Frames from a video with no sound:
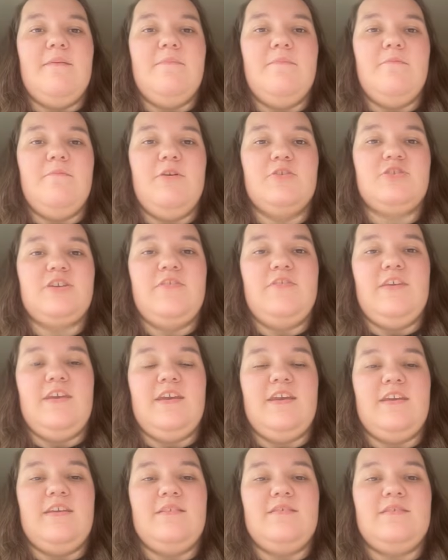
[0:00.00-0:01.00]
which I
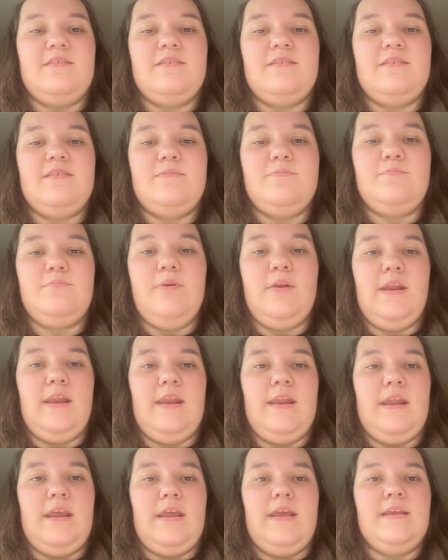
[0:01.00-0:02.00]
think is pretty
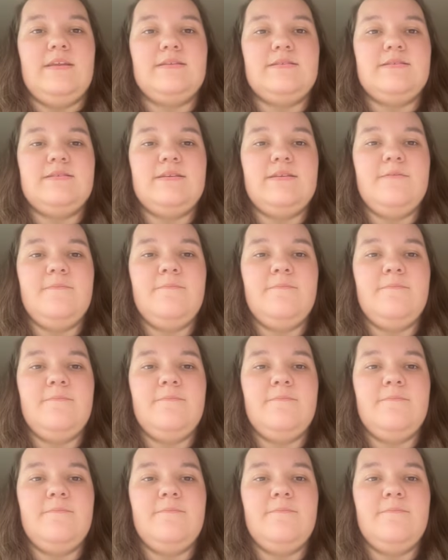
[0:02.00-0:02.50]
neat.